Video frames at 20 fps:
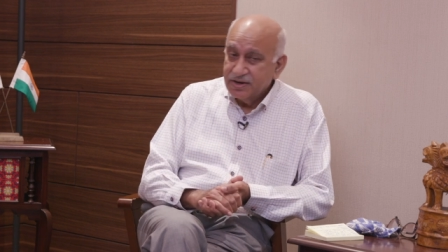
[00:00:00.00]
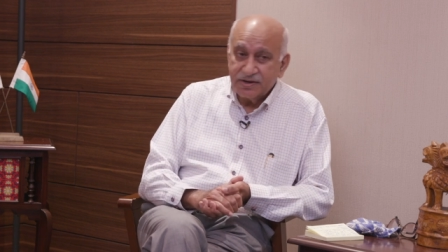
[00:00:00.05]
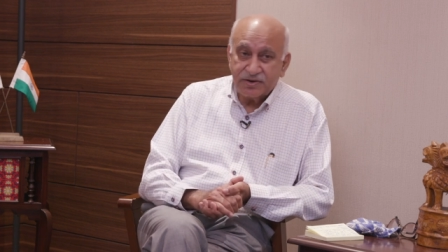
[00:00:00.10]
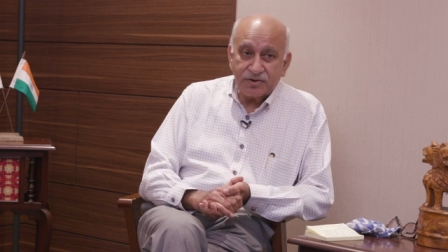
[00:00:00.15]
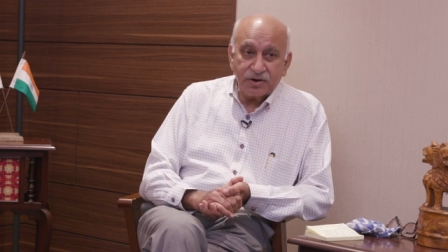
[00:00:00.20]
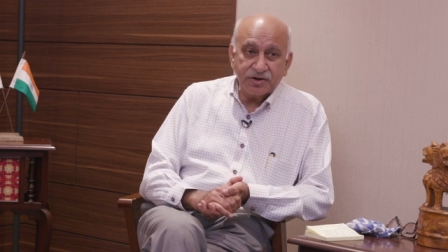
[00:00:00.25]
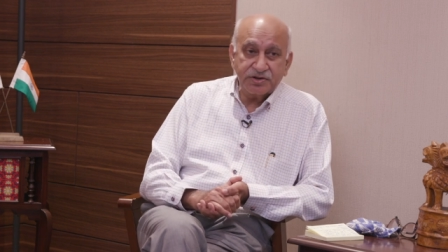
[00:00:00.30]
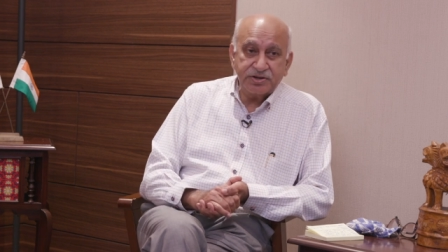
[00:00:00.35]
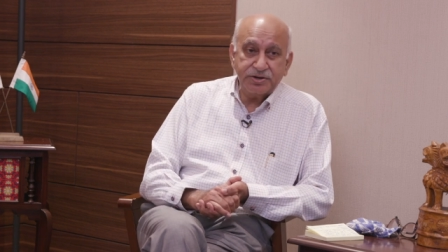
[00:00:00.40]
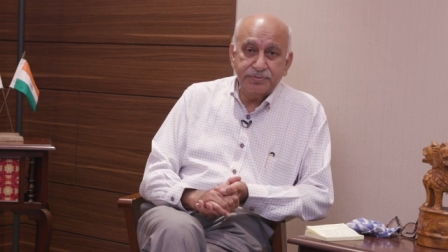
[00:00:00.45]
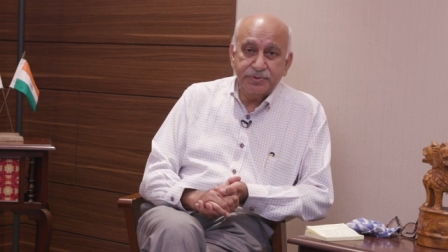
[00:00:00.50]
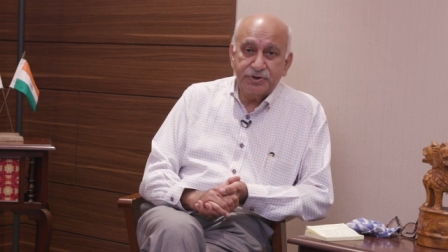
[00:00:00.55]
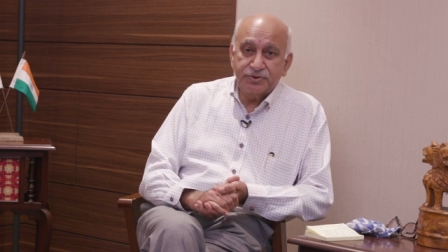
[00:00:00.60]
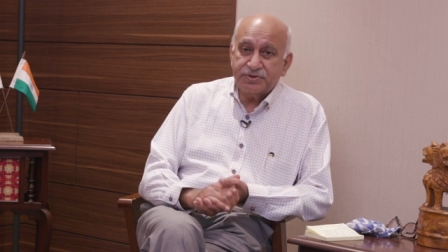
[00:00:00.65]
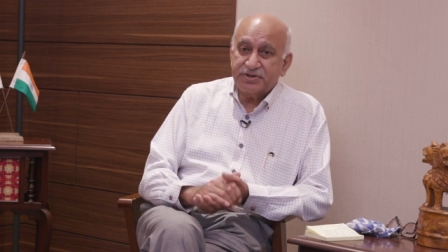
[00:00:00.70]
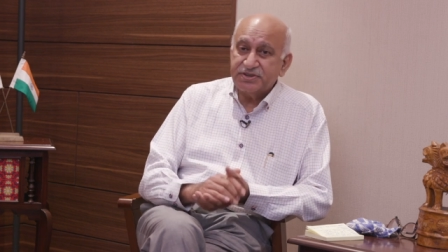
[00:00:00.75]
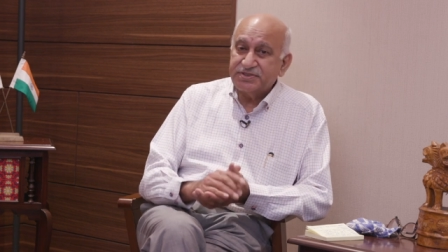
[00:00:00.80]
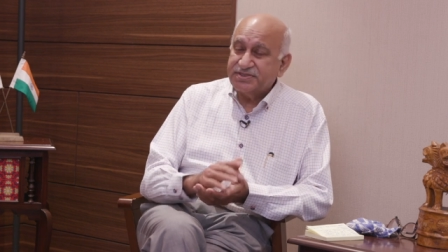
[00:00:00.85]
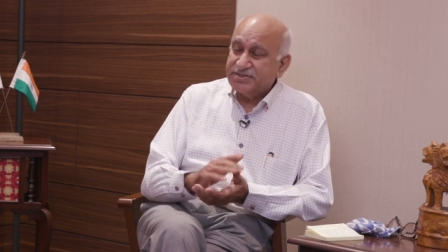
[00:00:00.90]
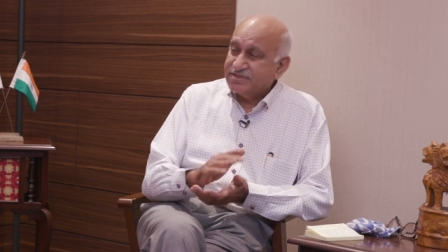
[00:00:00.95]

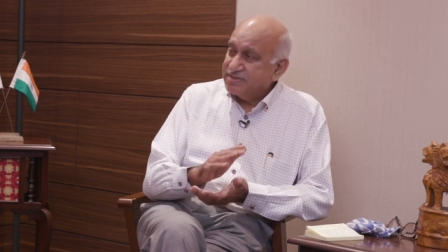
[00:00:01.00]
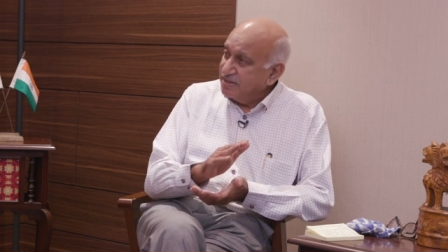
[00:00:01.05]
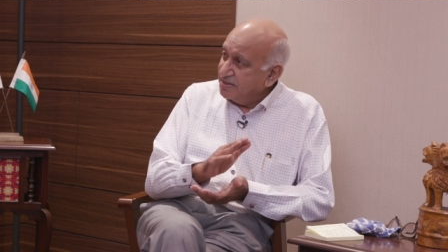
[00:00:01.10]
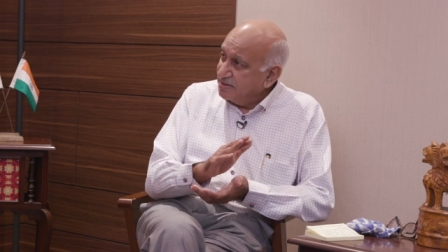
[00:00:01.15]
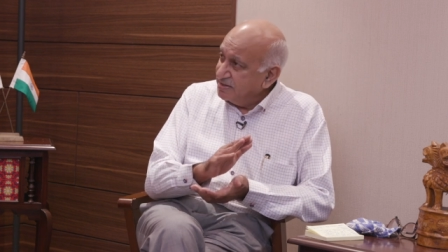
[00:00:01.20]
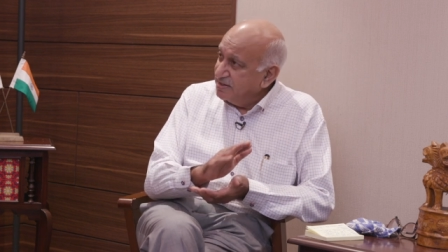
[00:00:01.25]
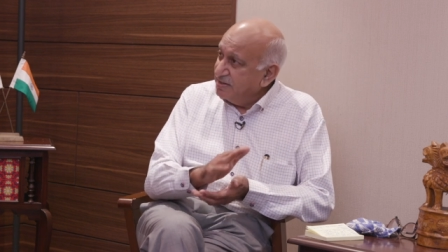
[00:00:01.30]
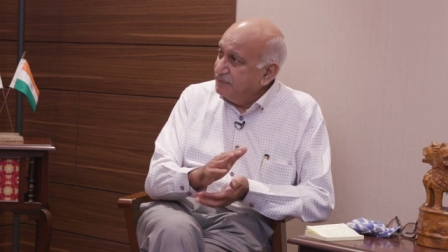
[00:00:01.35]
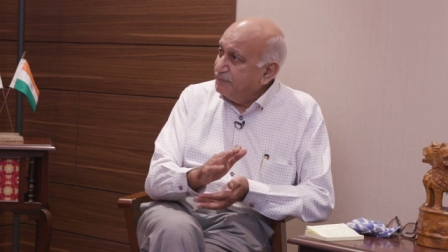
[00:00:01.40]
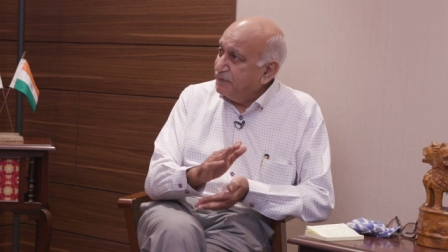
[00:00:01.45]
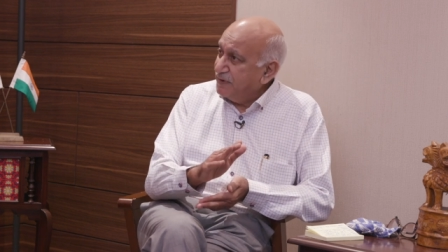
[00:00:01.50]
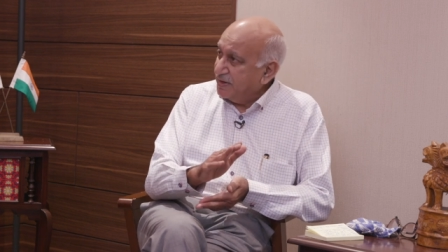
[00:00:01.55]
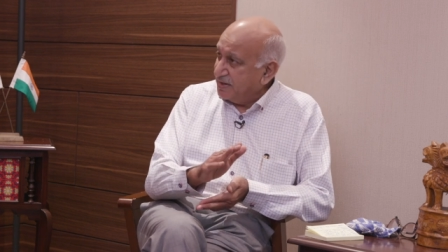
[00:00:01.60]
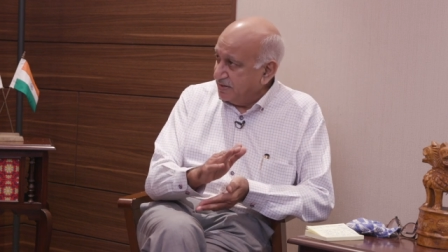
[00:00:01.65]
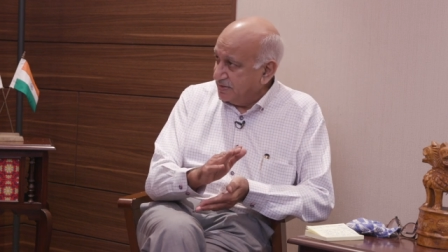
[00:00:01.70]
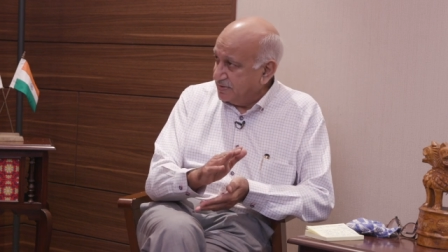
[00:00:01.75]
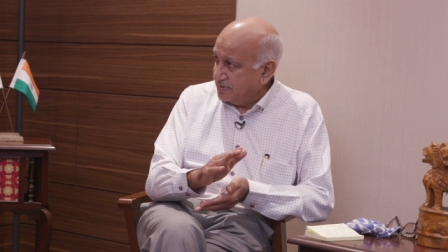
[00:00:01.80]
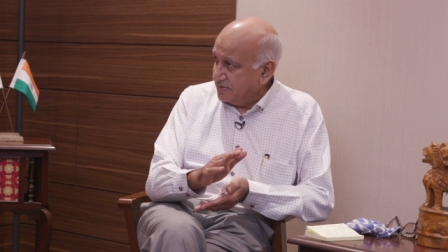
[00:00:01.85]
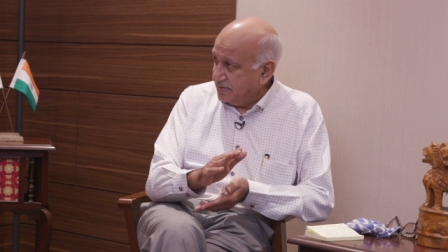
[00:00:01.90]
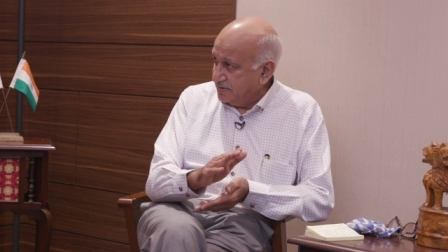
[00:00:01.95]
contributed
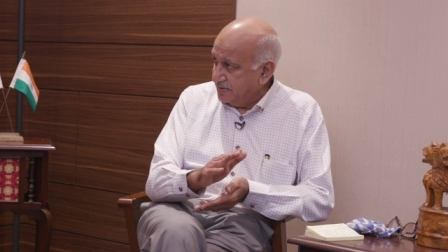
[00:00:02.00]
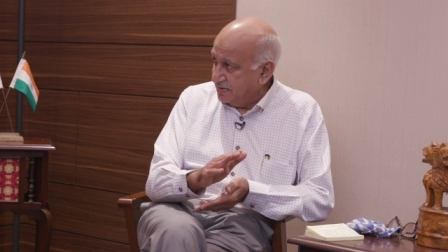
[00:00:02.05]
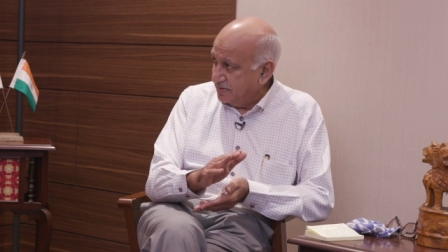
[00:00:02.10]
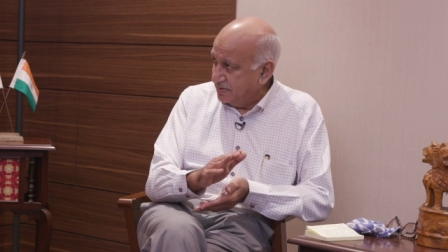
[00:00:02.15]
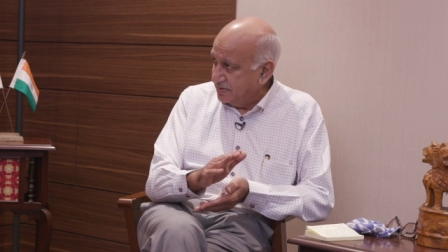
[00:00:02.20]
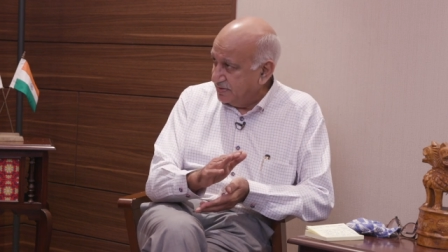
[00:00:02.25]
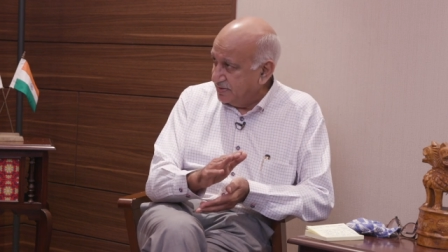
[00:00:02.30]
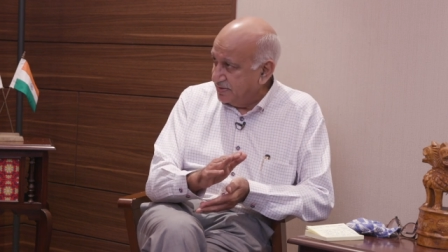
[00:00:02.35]
significantly.